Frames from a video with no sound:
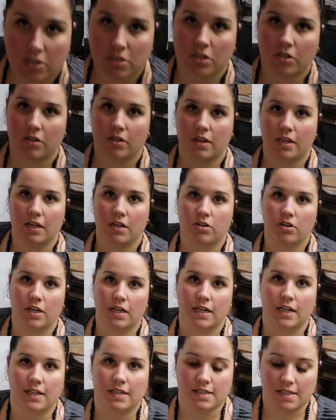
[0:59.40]
show you the
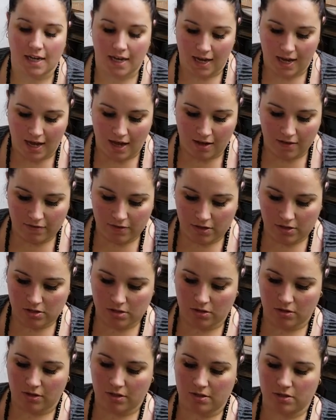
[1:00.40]
ingredients I have.
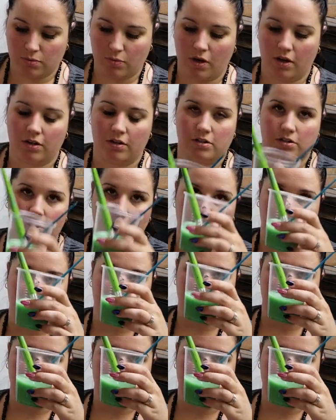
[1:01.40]
So this water is already